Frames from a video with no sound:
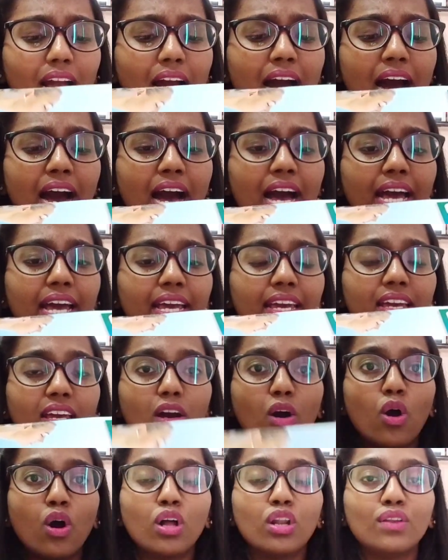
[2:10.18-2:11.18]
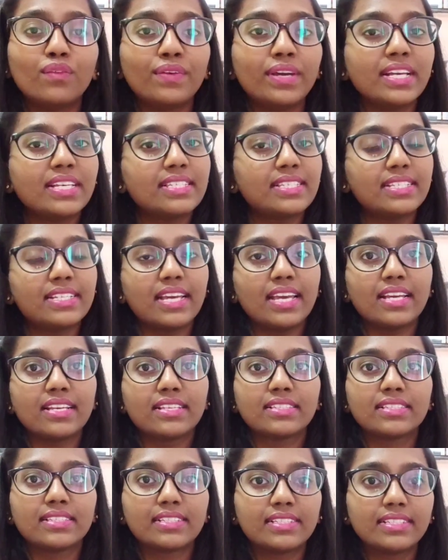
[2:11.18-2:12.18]
I always
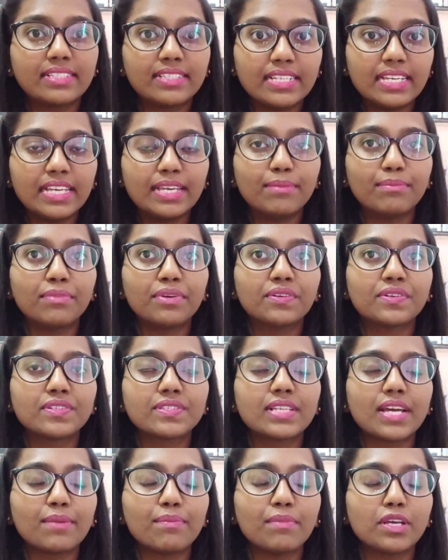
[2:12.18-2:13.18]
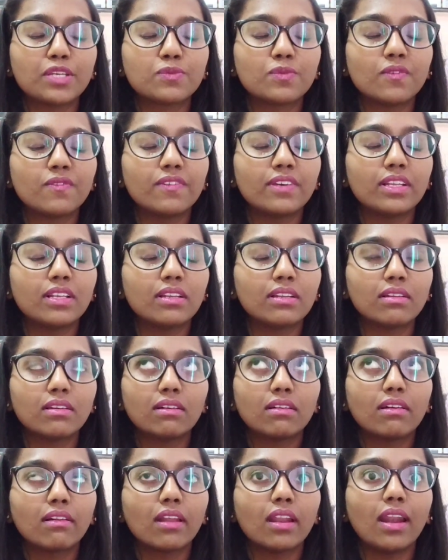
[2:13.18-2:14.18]
take steam because that makes me feel
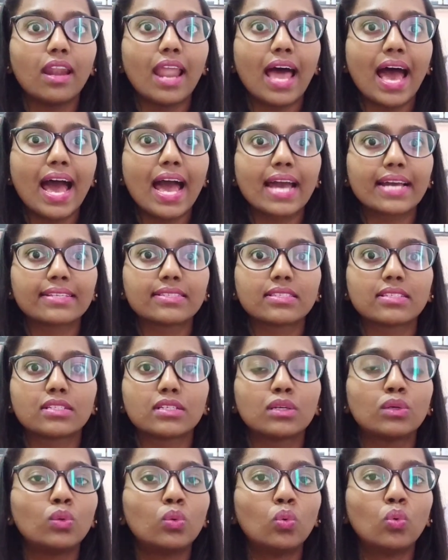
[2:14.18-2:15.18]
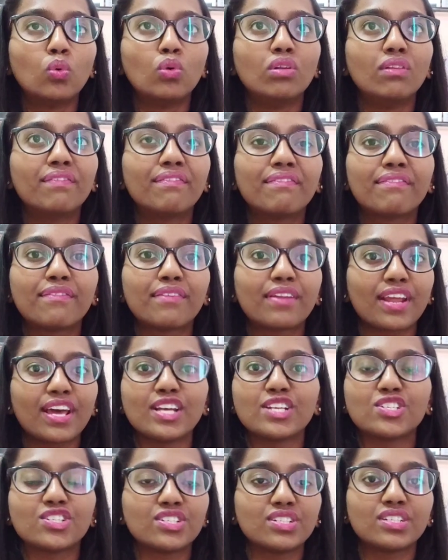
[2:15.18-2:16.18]
relaxed, cool,
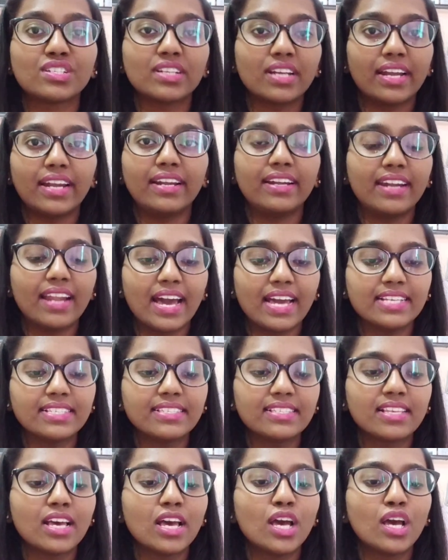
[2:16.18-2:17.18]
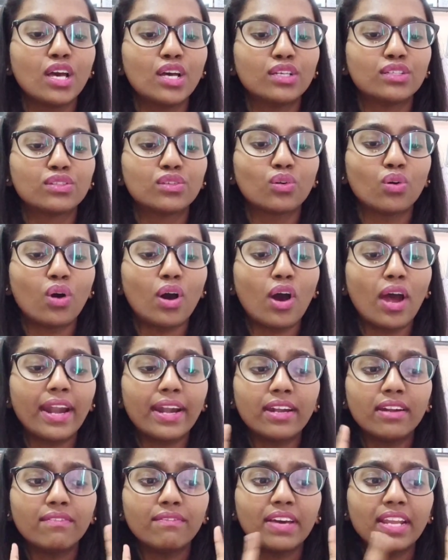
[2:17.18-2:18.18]
fresh and nice. So
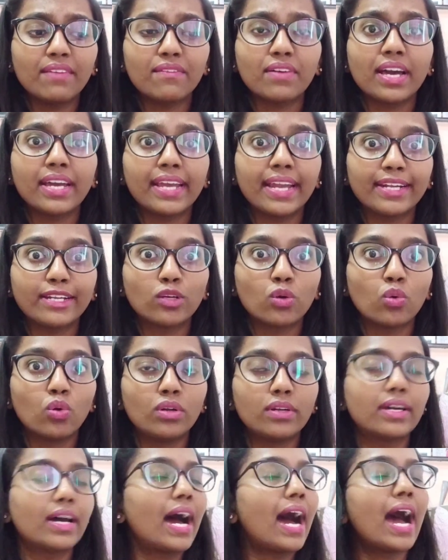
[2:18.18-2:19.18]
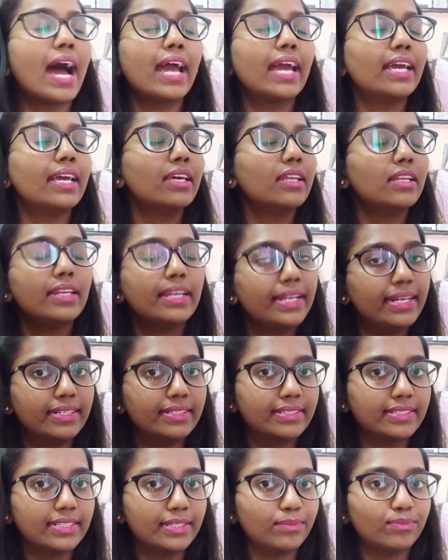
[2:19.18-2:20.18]
and whenever I get cold, I need
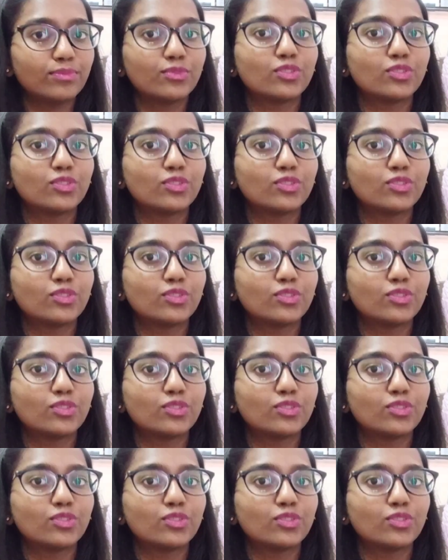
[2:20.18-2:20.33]
steam.